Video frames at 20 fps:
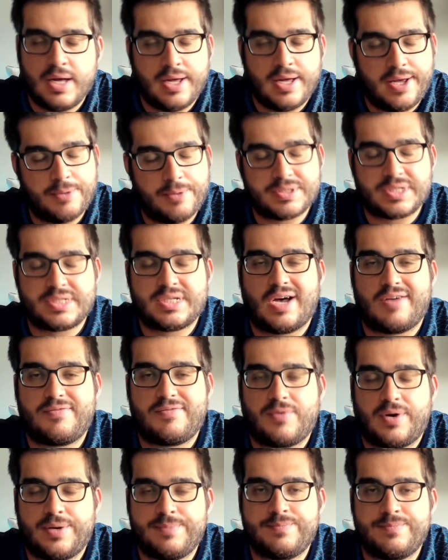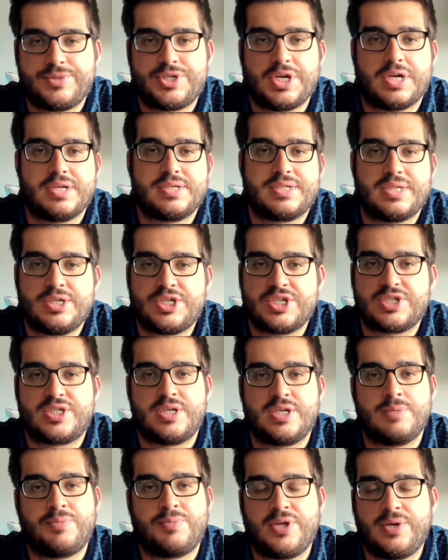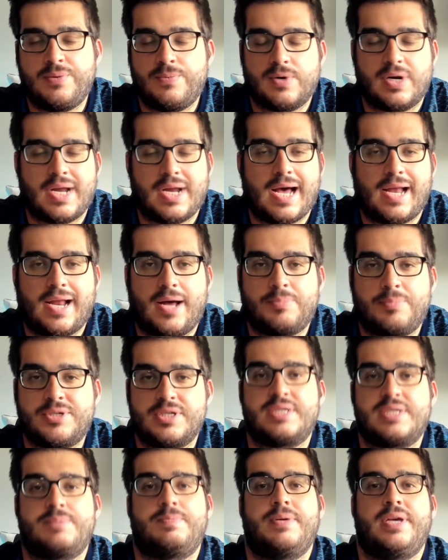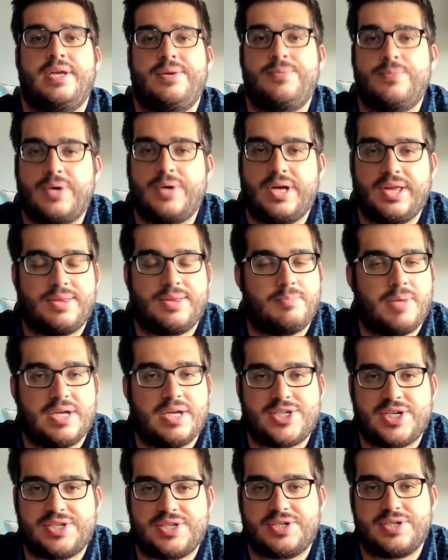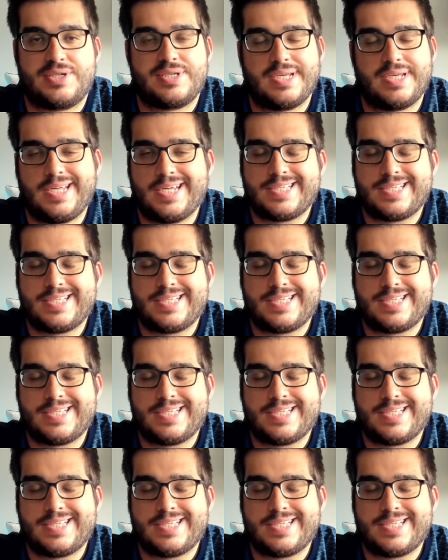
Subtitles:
It was a tough one. Chelsea just simply were not up to speed with Manchester City,